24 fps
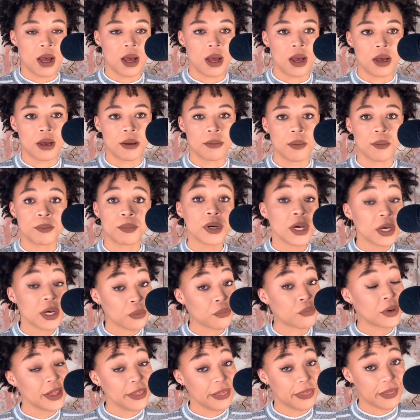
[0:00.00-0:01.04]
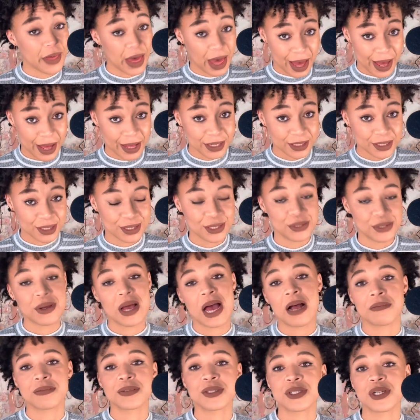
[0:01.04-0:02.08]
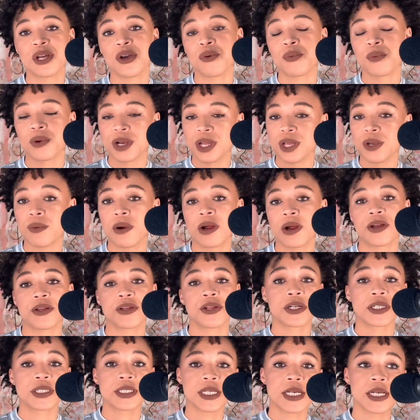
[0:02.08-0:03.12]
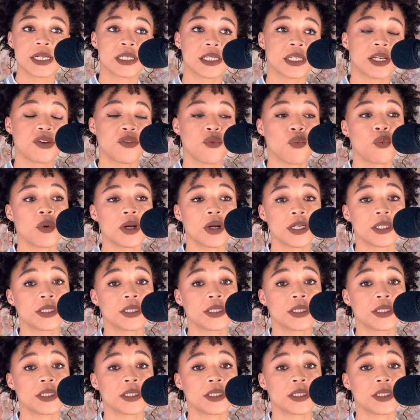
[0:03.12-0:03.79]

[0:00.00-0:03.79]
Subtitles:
But with that, you have to know where you are in your season,